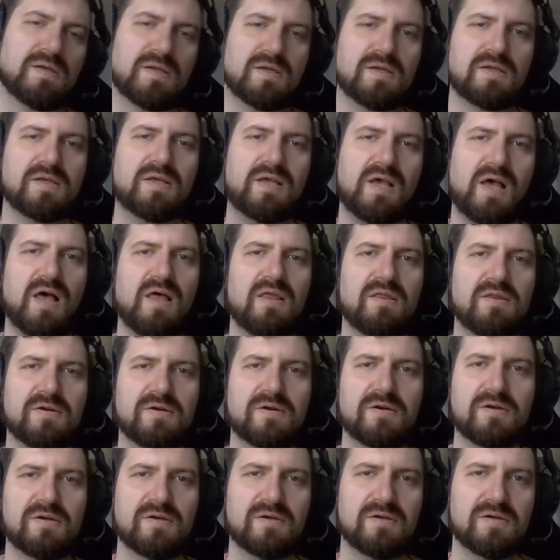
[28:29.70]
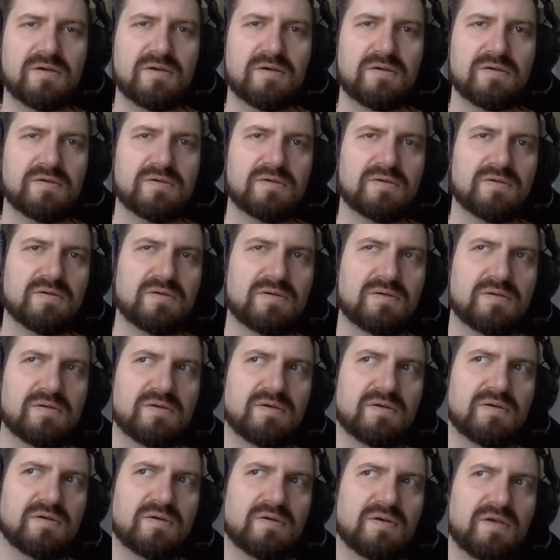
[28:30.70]
Color
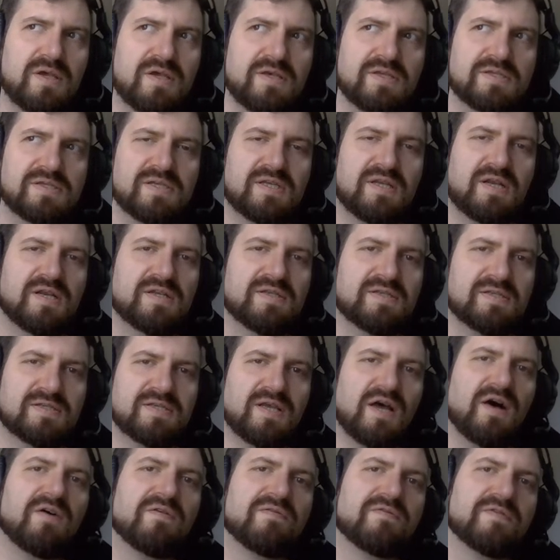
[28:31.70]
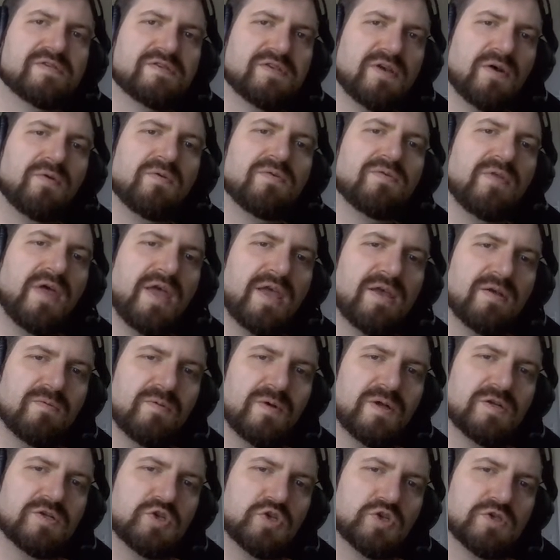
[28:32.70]
is in itself its own
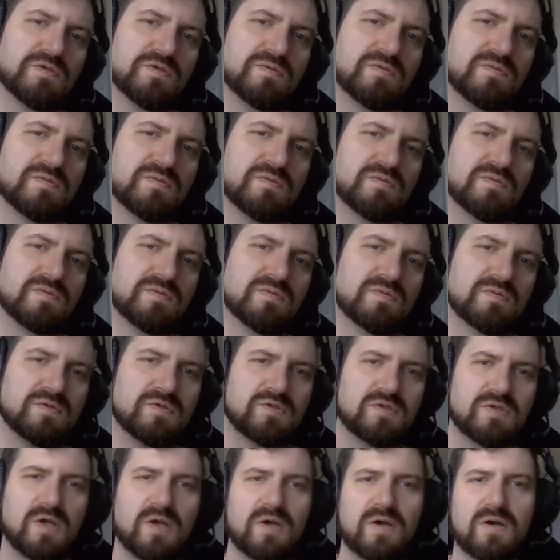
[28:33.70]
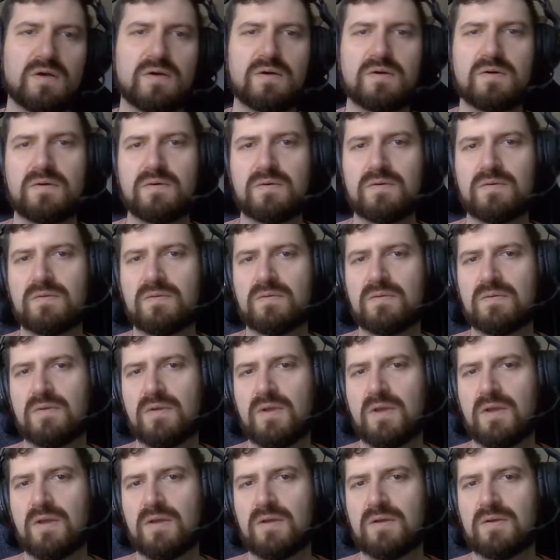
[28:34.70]
language. So
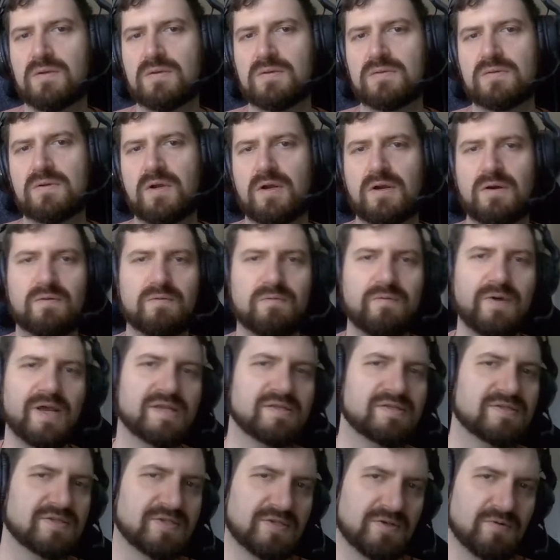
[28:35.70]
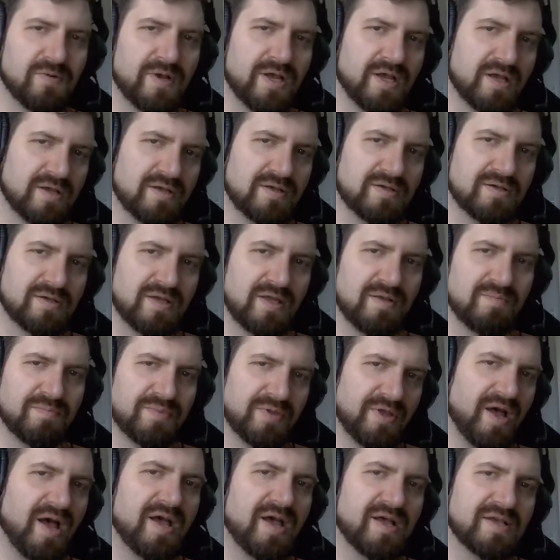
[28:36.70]
a red squick
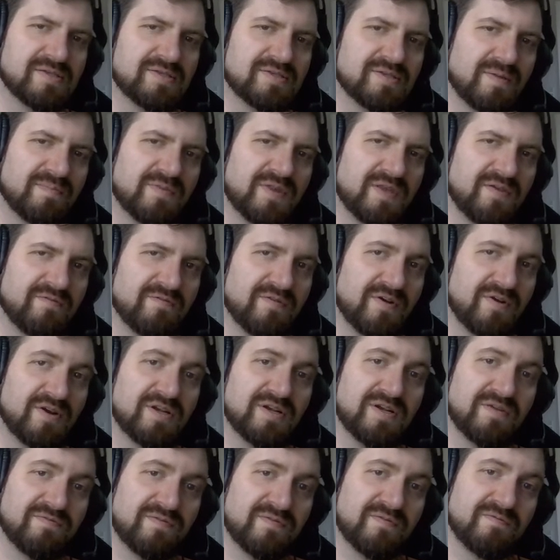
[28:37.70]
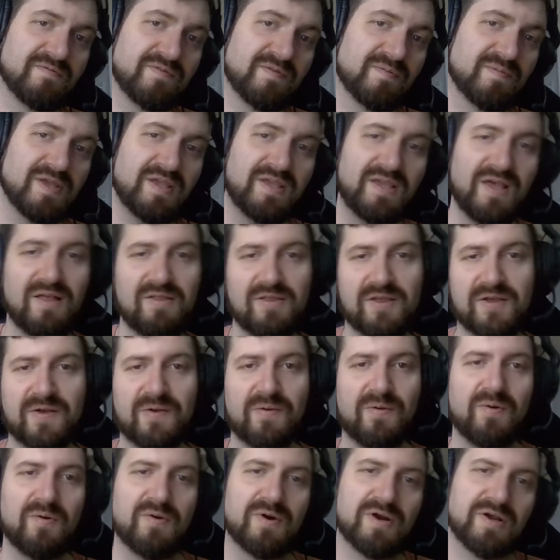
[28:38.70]
implies something very different from a
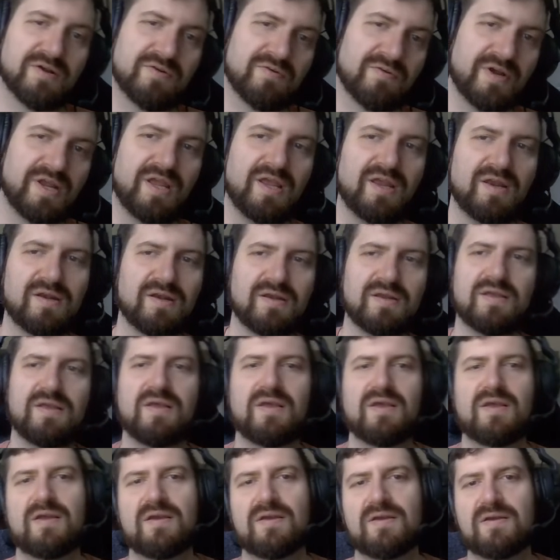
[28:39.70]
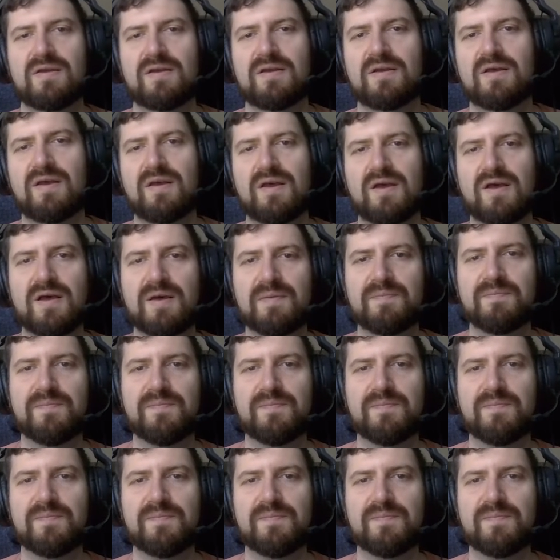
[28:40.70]
yellow or a green. A